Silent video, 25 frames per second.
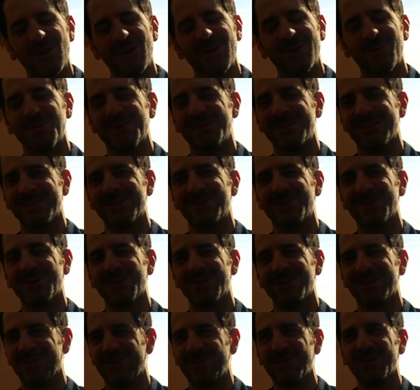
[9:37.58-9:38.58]
Good. We did
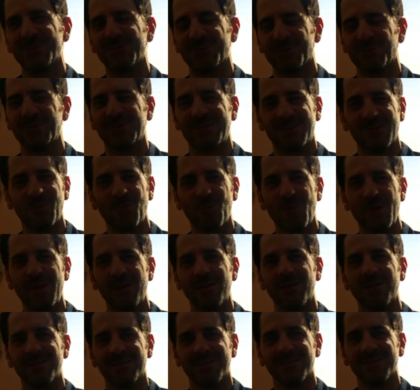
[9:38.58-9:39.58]
good. It's a
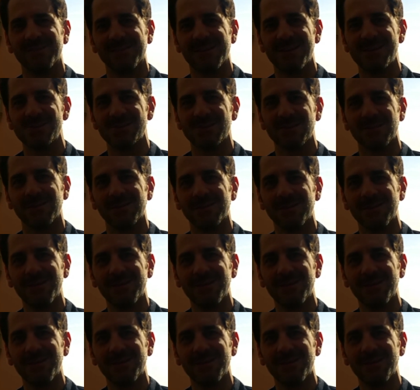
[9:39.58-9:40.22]
weird sensation.